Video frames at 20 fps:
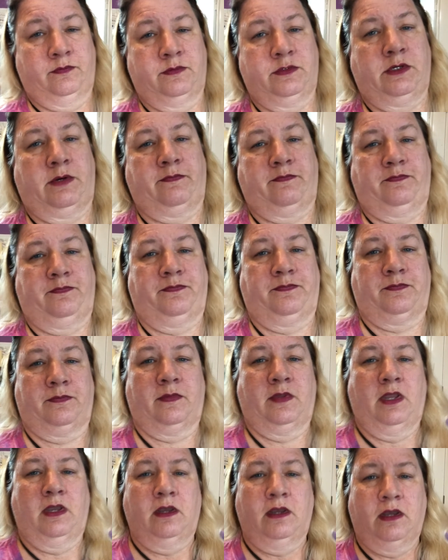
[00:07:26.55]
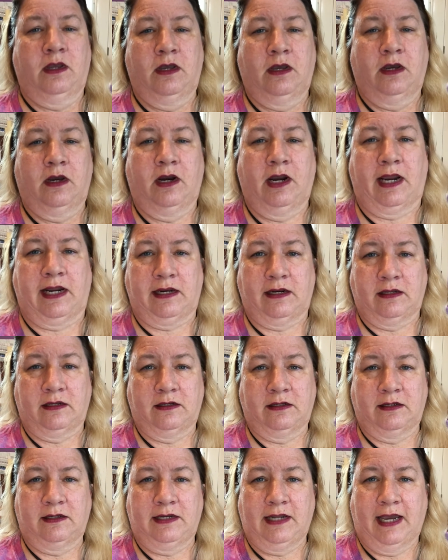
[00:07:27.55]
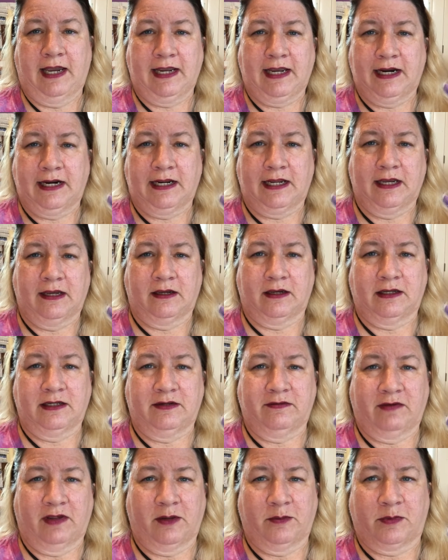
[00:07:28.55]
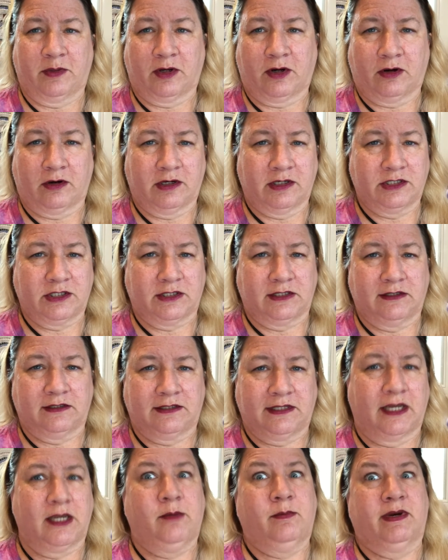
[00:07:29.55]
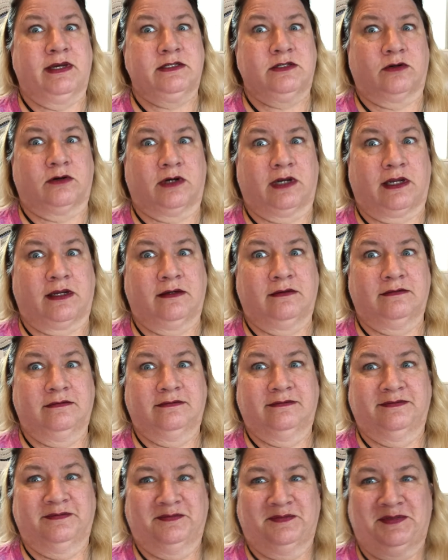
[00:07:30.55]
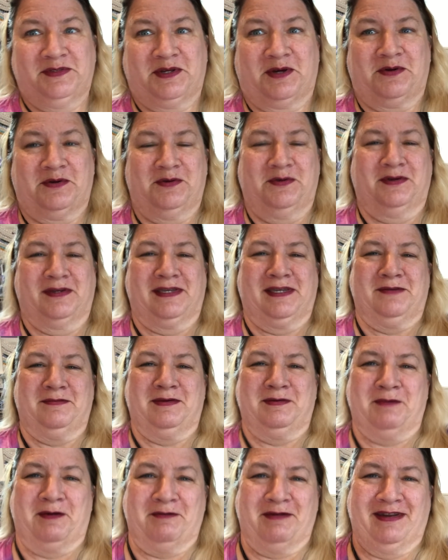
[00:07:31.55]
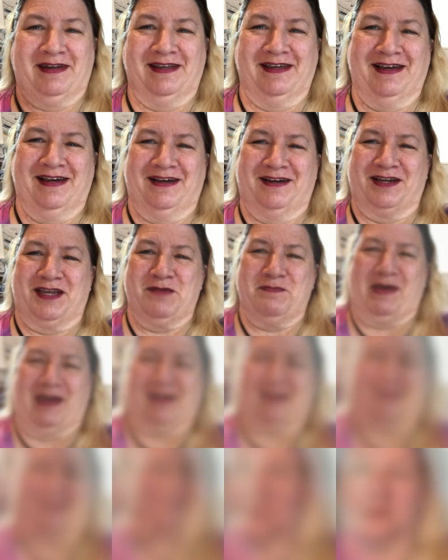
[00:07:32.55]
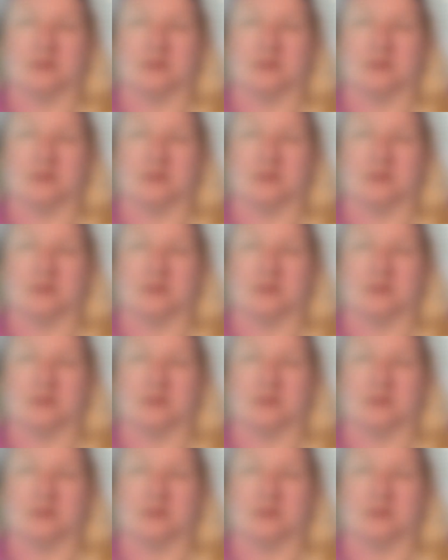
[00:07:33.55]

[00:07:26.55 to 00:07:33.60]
So, all right, now I gotta get, develop the courage and tell you my story. So, give me a moment, I'll get back.